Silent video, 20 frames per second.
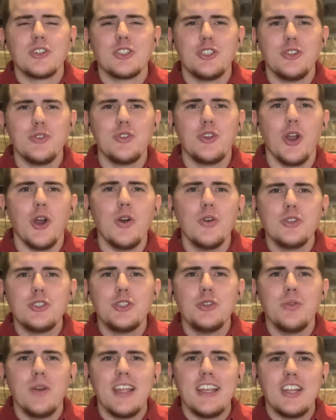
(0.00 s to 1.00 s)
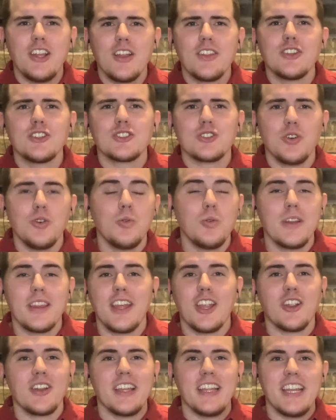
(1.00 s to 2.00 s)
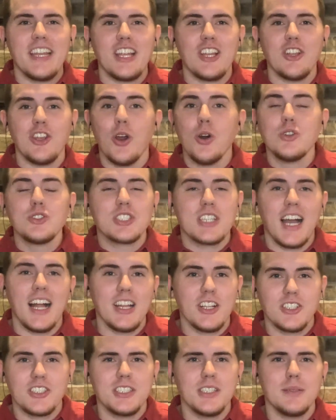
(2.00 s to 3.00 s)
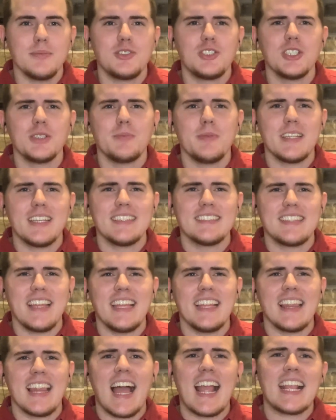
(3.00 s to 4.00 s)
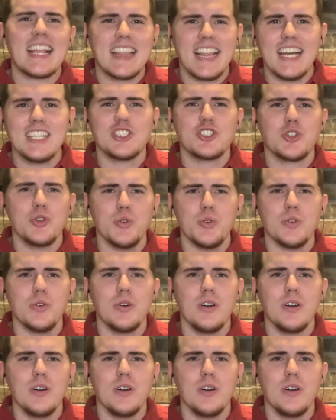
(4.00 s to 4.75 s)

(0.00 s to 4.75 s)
to go to another school where they're getting no scholarships just because they like that school.